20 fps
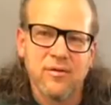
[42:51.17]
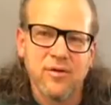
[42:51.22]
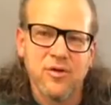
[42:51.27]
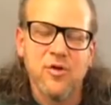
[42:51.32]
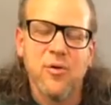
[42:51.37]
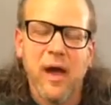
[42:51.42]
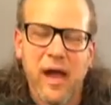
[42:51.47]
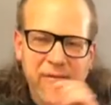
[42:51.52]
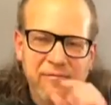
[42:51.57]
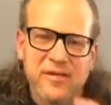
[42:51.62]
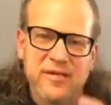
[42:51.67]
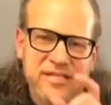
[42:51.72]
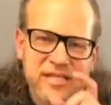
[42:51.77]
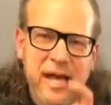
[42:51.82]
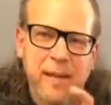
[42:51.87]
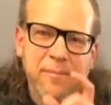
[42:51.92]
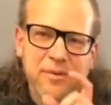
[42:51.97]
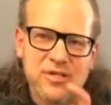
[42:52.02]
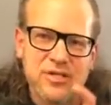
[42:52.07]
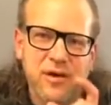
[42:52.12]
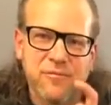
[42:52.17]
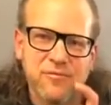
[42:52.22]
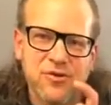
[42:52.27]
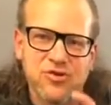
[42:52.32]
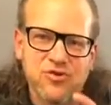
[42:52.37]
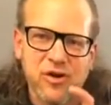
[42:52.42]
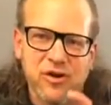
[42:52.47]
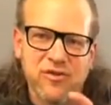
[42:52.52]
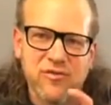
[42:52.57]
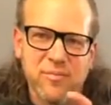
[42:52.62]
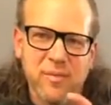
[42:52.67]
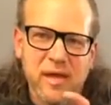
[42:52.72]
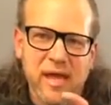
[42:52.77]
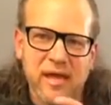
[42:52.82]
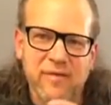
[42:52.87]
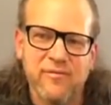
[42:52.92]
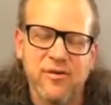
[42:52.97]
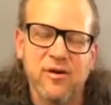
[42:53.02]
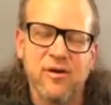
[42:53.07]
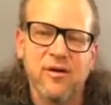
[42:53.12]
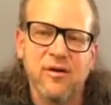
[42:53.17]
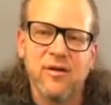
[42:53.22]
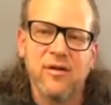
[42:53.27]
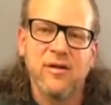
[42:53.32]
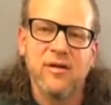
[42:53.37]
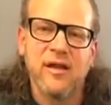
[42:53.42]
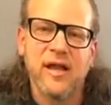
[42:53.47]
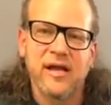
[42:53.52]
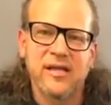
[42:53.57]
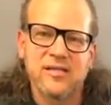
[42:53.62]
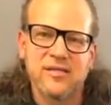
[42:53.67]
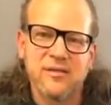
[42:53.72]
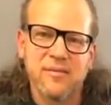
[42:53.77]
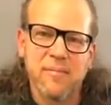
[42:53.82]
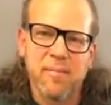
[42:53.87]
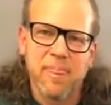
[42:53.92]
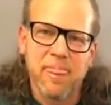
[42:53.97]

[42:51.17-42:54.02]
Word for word: You have to stop the self destructive behavior. Next.